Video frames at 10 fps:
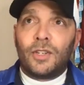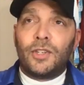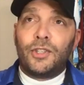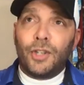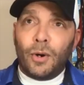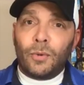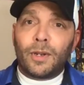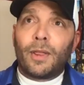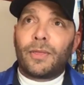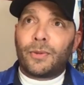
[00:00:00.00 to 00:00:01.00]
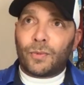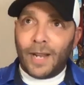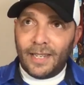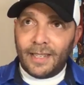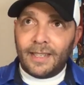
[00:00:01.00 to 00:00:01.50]
Don't
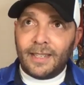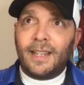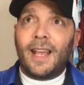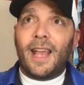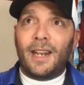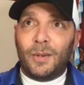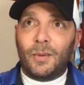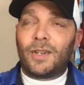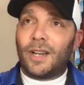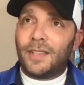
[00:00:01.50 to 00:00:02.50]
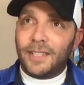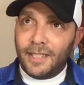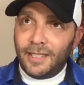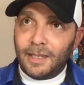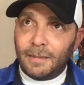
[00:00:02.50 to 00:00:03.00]
threaten anyone on the
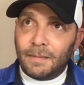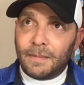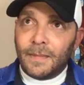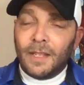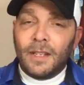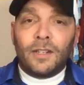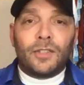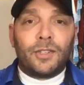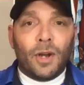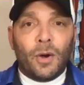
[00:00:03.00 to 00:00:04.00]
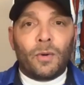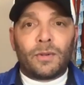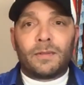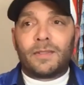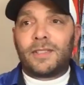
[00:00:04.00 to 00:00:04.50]
team.
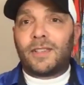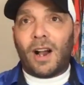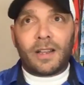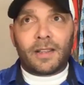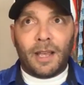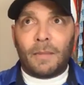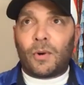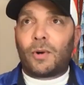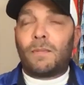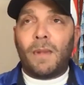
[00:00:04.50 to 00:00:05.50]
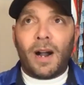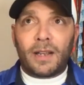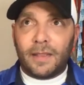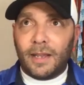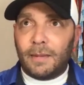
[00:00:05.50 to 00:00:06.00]
Don't stalk them or
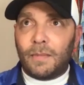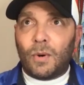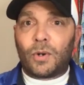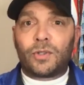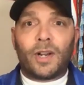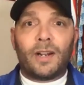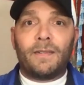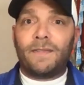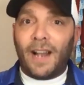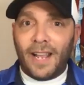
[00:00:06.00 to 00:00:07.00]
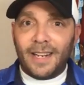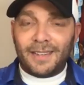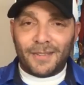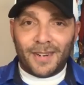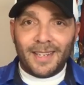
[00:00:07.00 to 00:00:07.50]
mock them or try to fight,
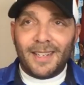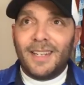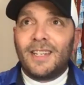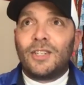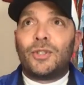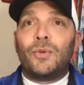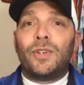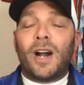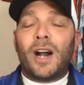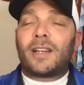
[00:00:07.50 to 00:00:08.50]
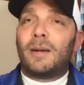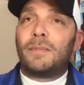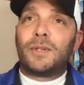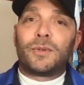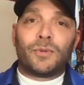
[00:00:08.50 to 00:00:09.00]
right? Do not come
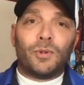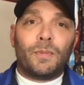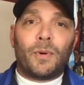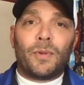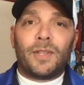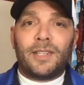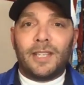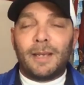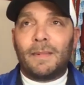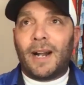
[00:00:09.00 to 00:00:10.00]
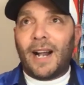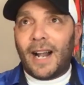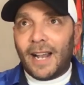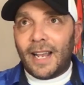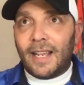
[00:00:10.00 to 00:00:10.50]
to group or the team
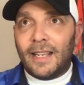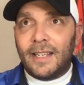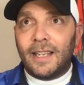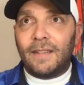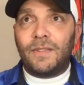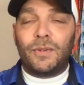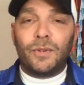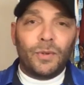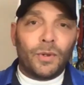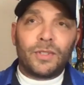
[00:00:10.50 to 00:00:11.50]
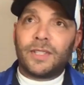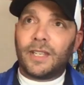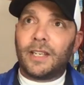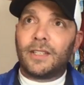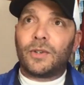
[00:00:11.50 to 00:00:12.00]
high. If you do those
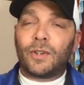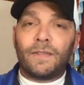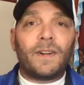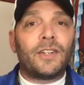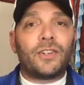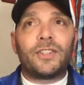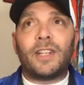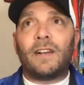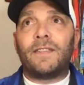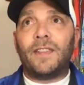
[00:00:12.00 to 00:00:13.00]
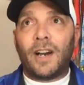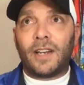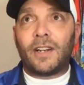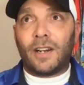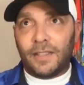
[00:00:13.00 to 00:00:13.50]
things, you're going to find yourself
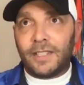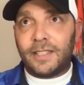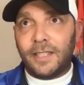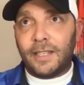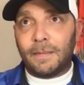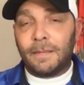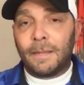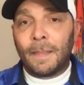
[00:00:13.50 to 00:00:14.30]
not on this team,